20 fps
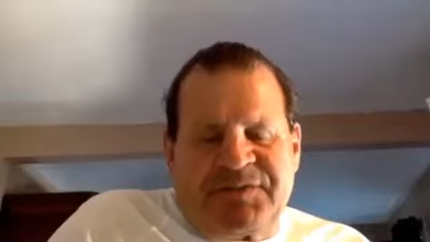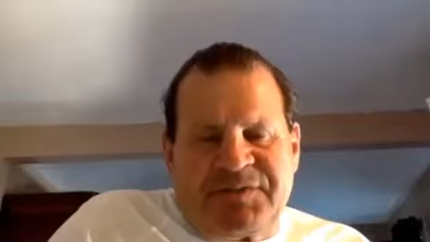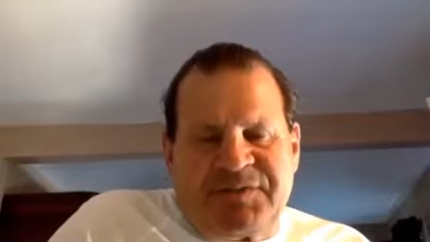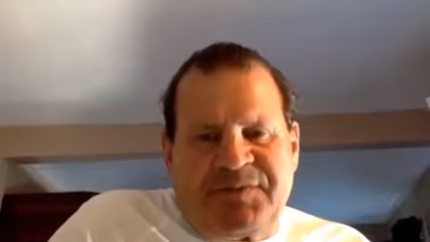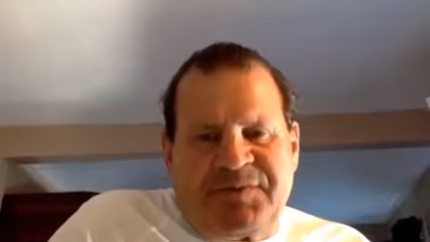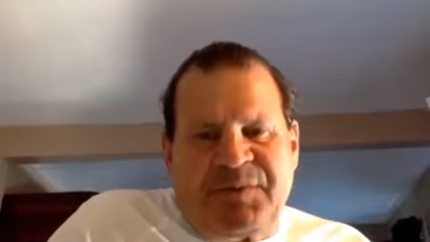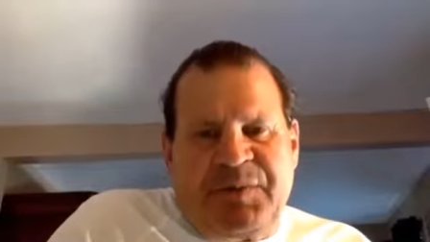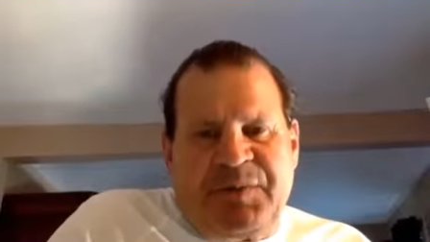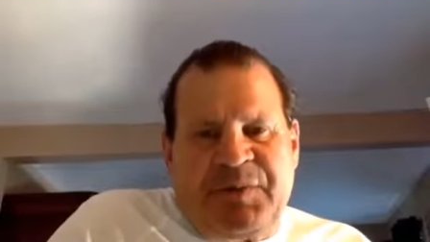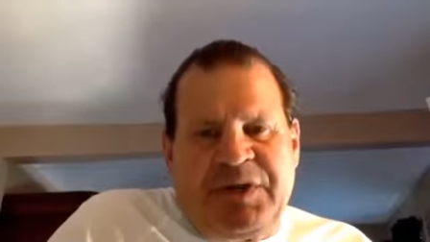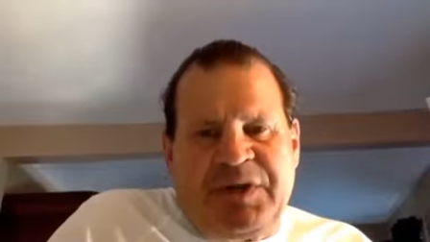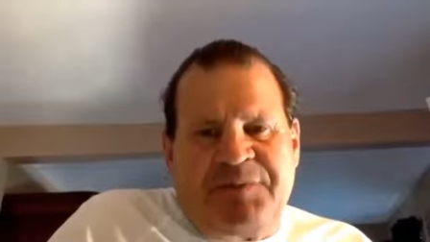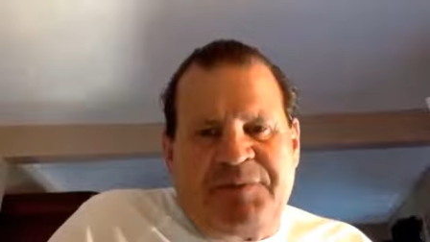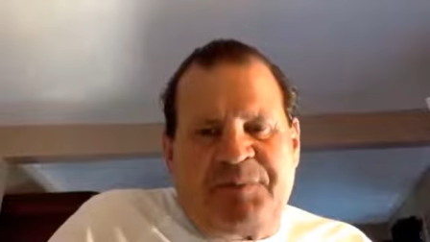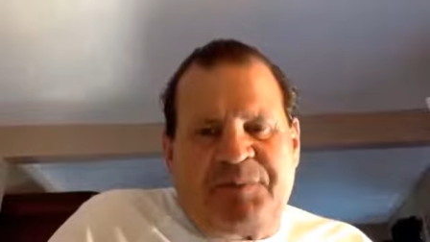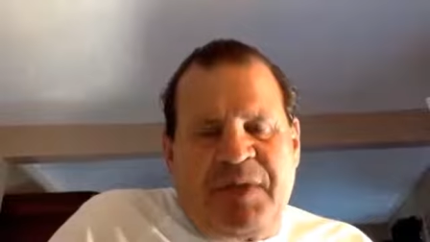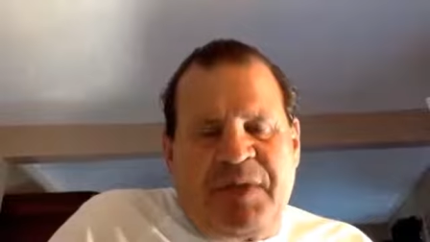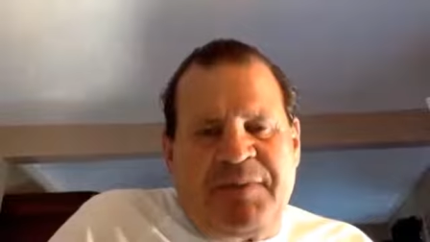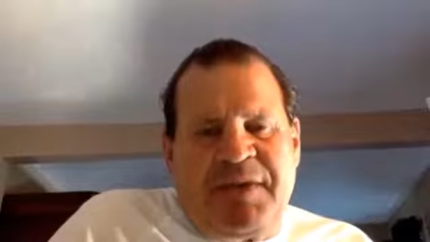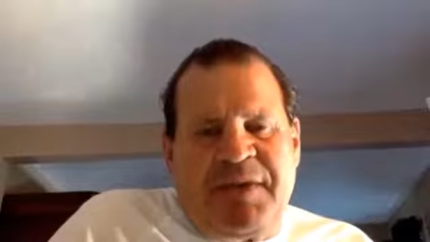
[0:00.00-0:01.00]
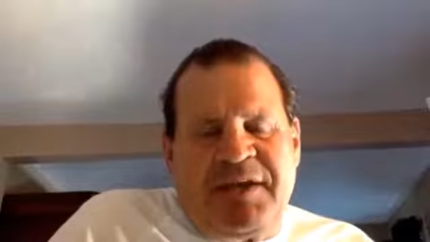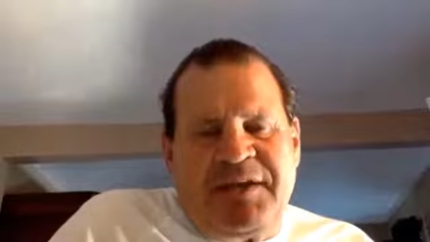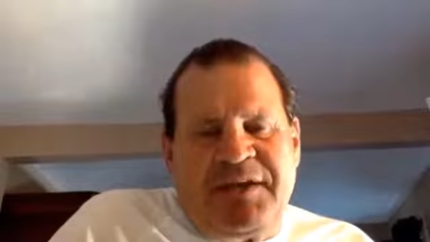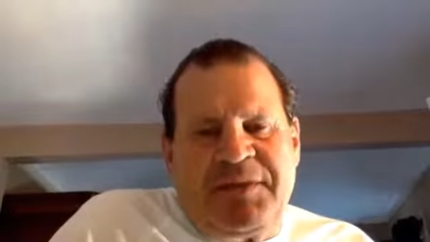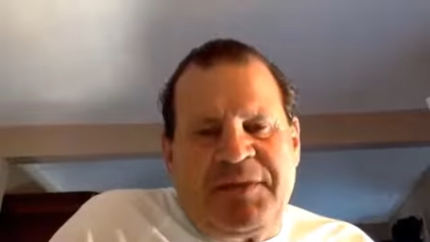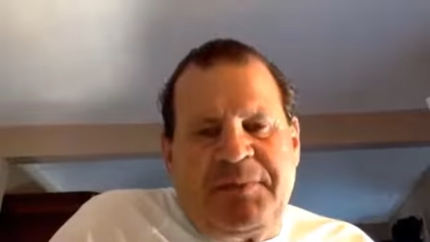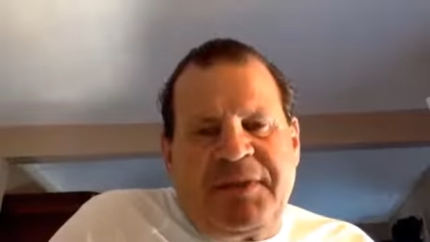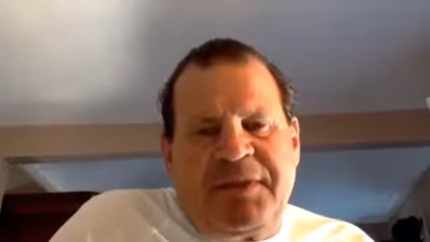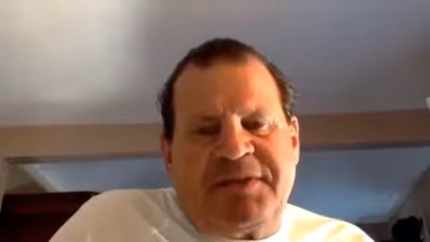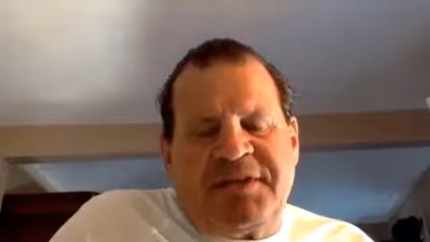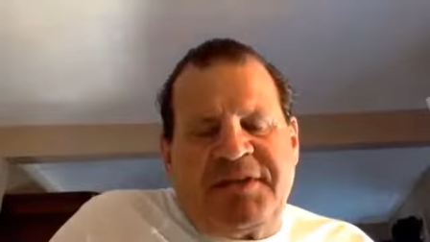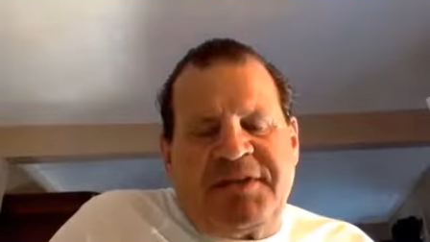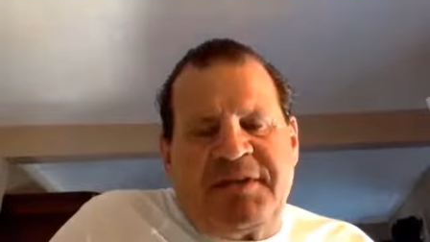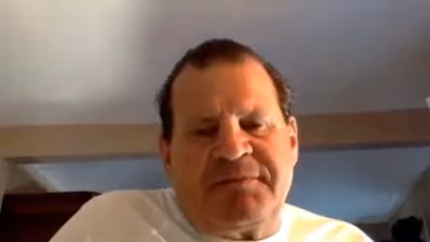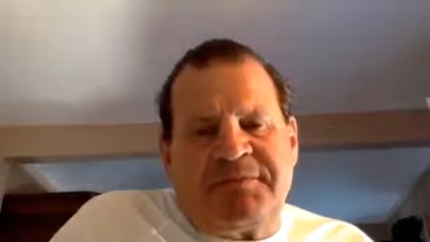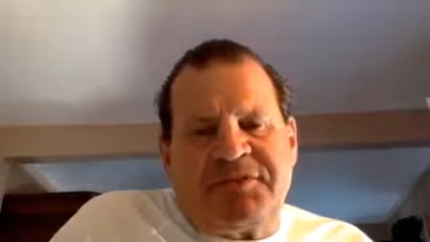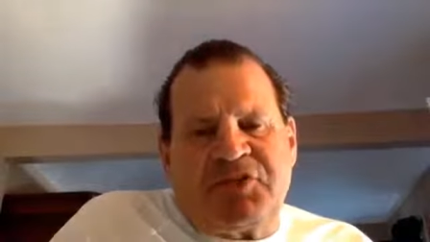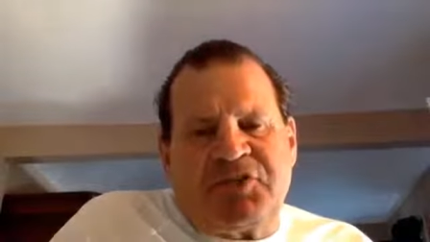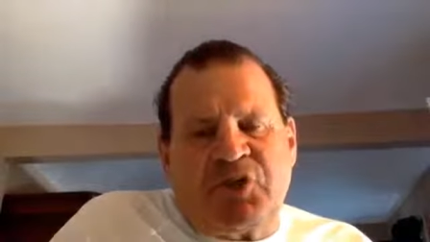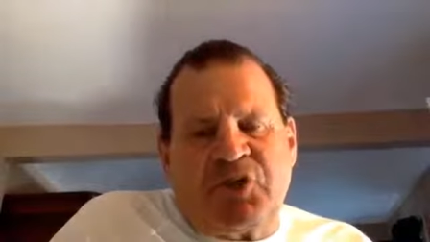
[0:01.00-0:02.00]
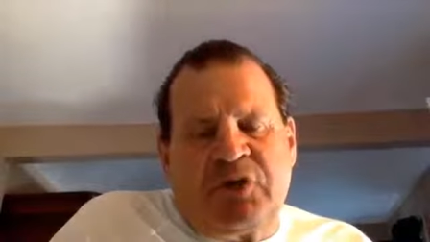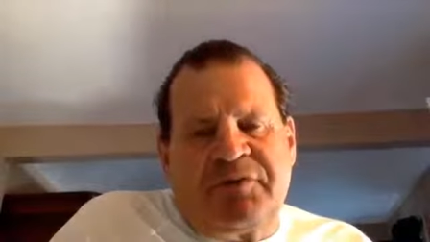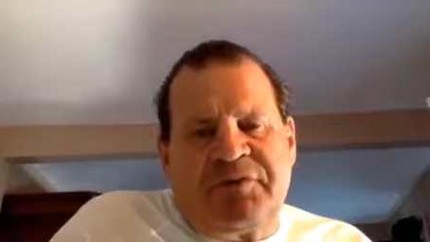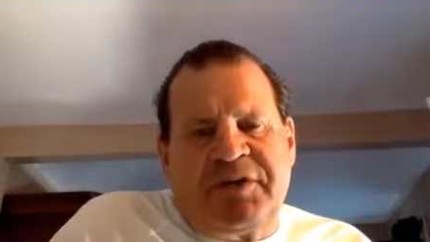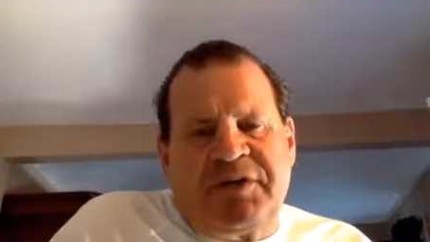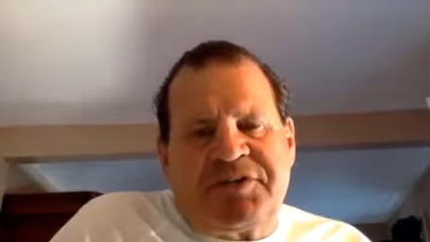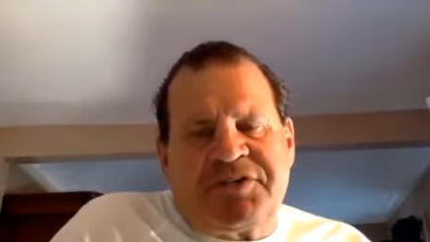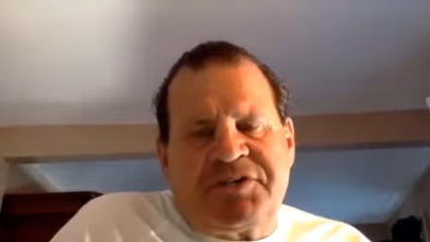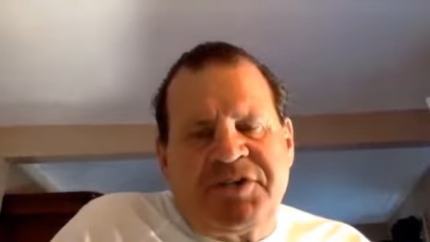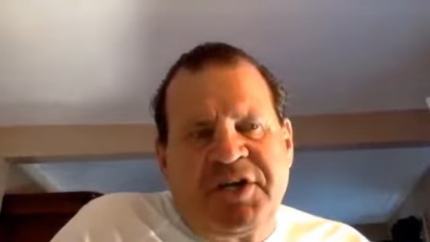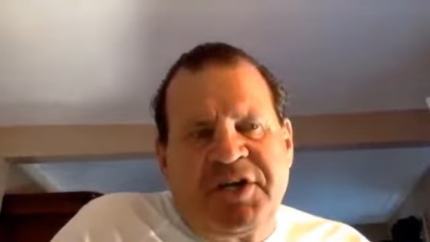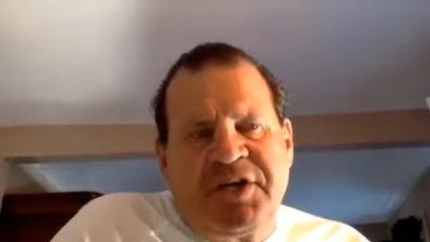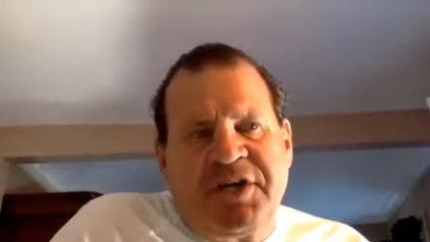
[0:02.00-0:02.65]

We didn't play many of the big teams. The Soviets